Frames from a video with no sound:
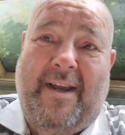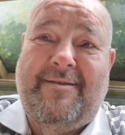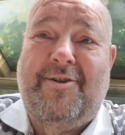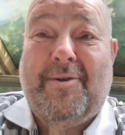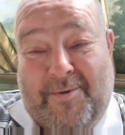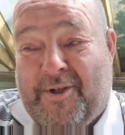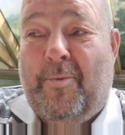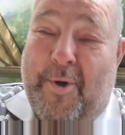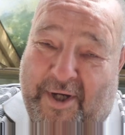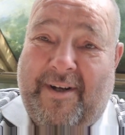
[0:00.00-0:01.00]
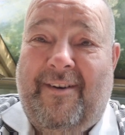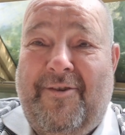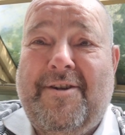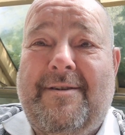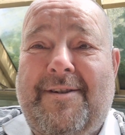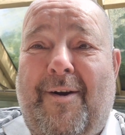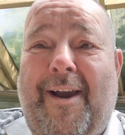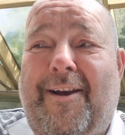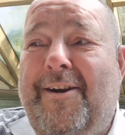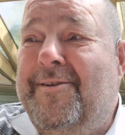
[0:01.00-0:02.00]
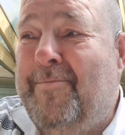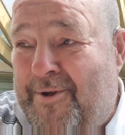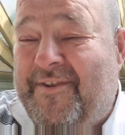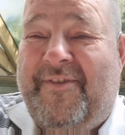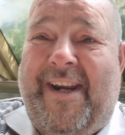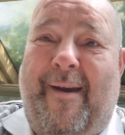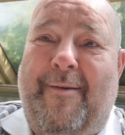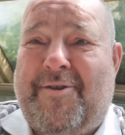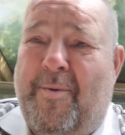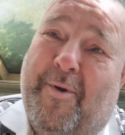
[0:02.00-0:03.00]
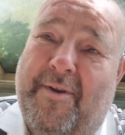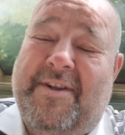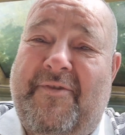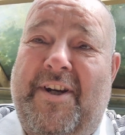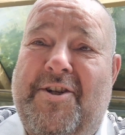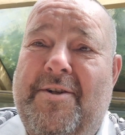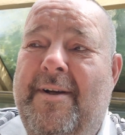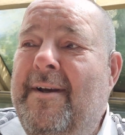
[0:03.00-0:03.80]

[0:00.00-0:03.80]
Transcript: out because I'm still working on this, so I ain't going to put this video out until we've got this finished.